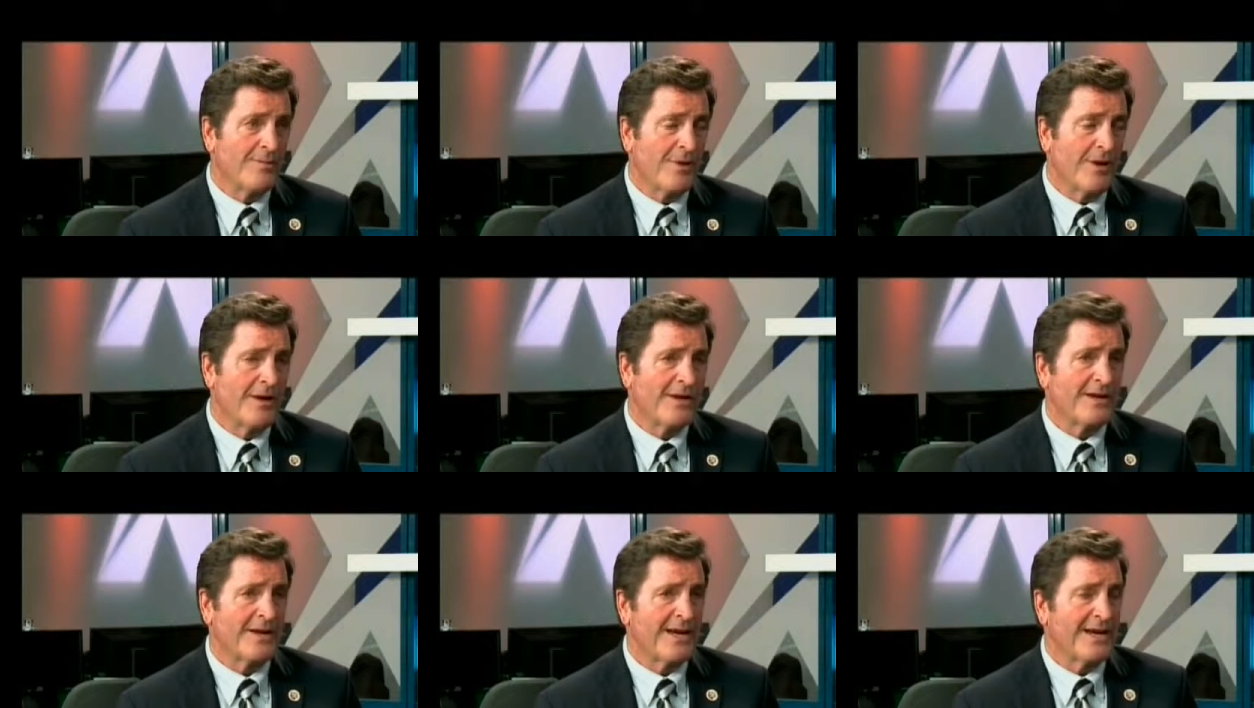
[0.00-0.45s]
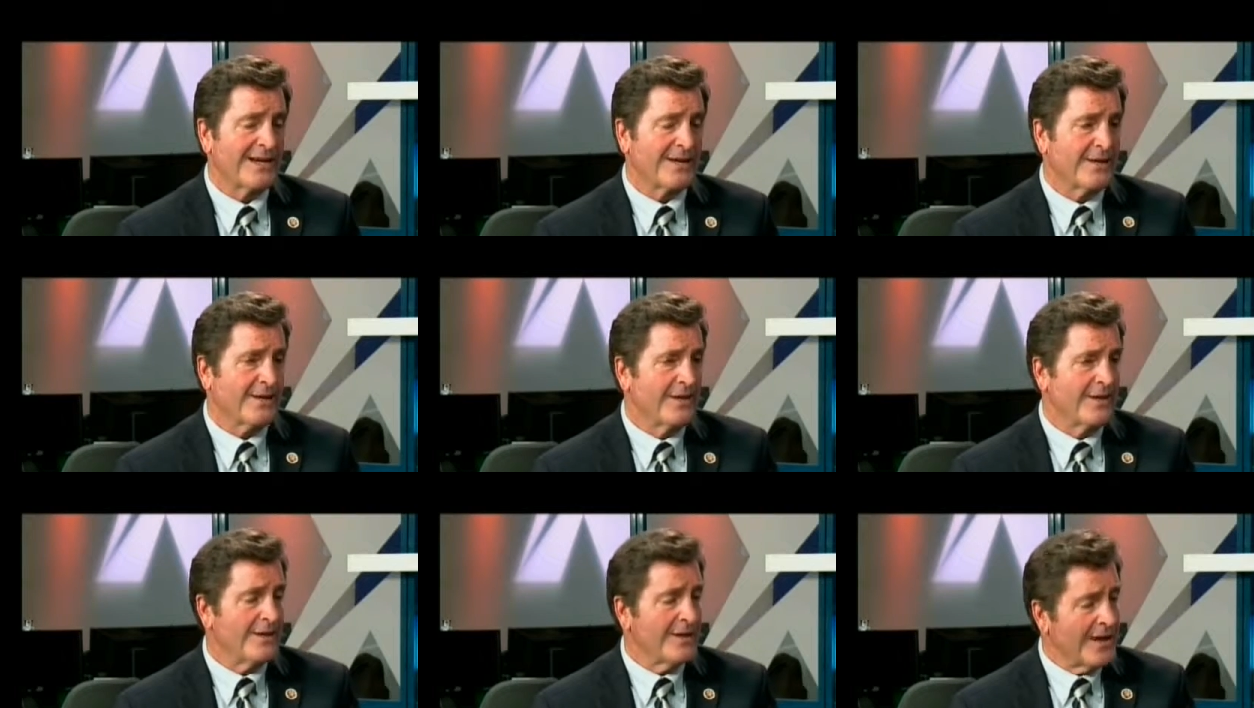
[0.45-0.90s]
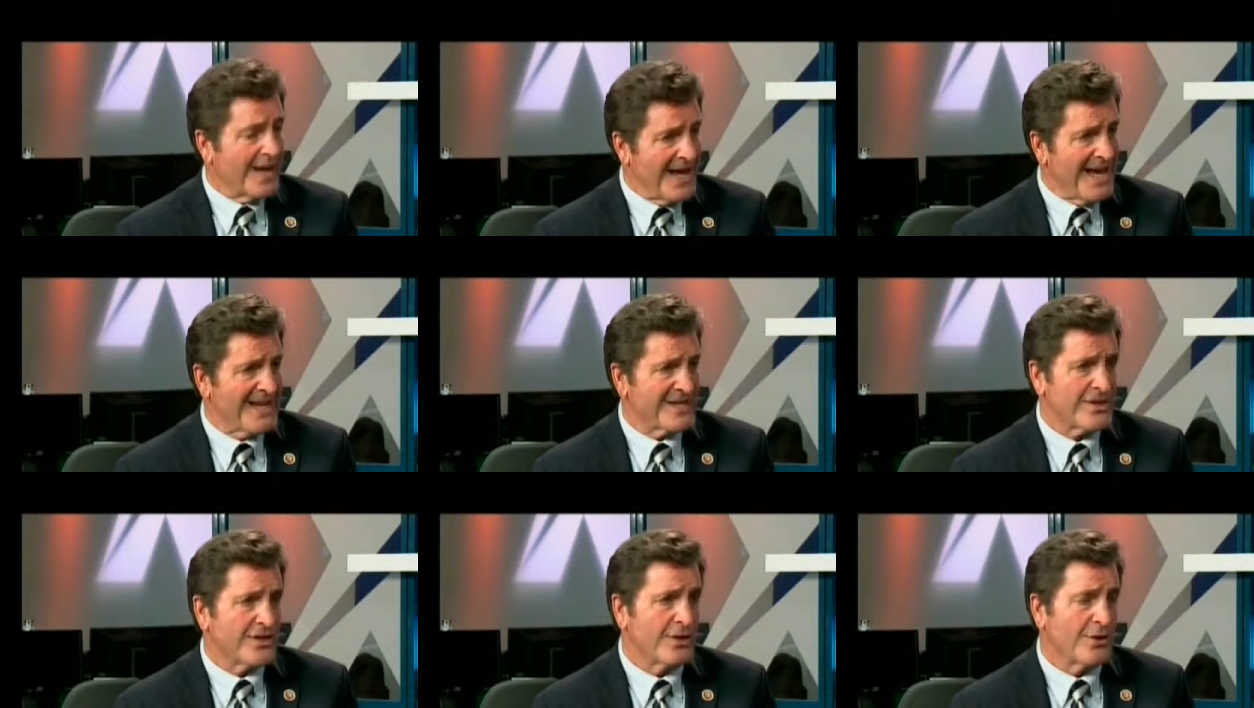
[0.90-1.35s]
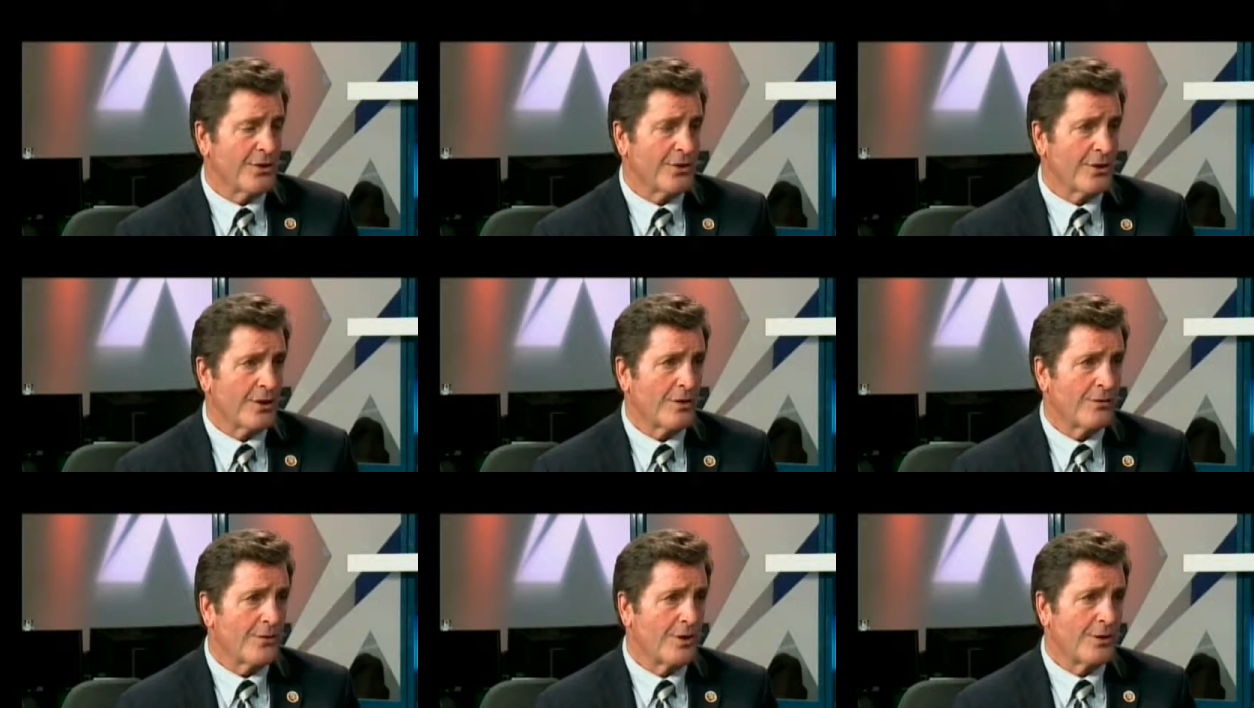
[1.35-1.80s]
with a bond act, it has to
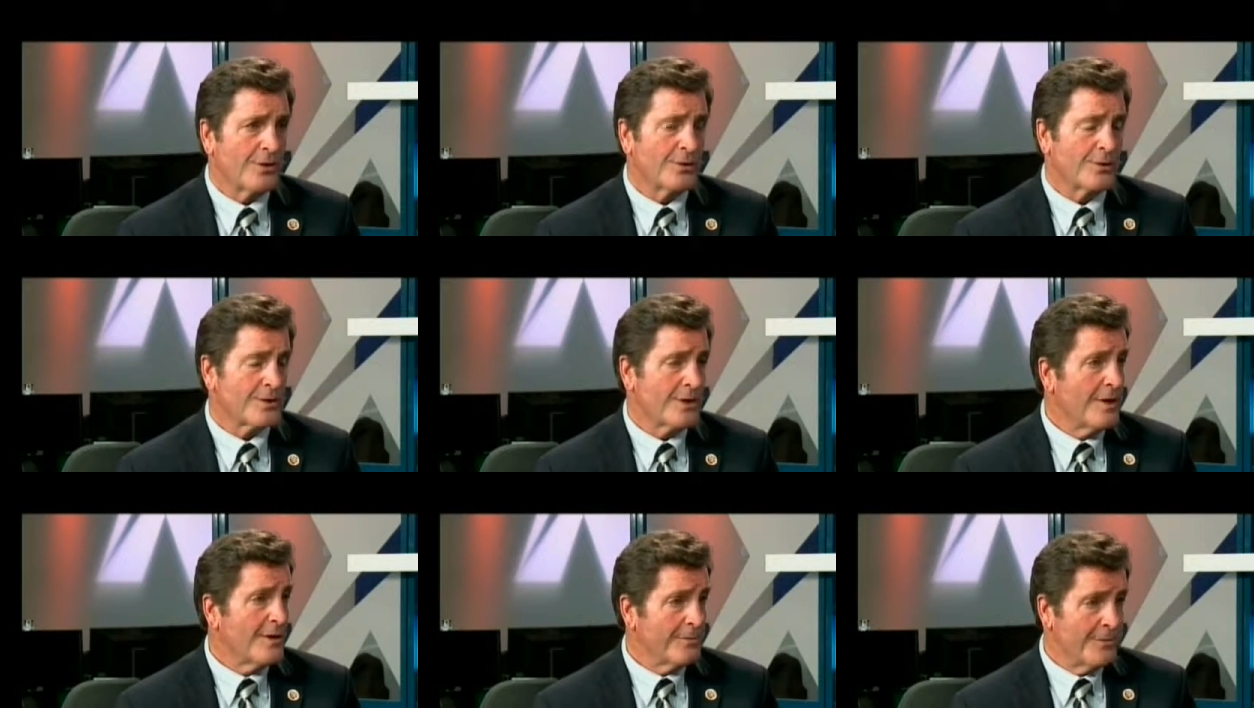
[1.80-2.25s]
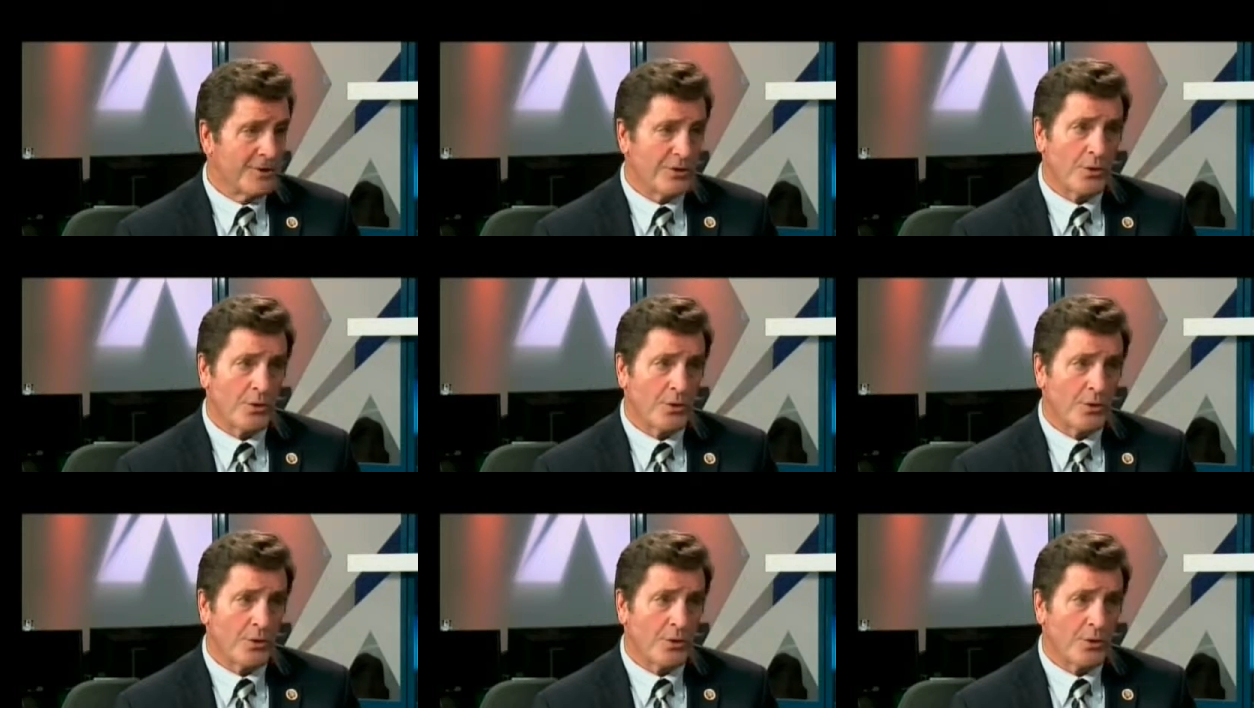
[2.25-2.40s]
go to the voters.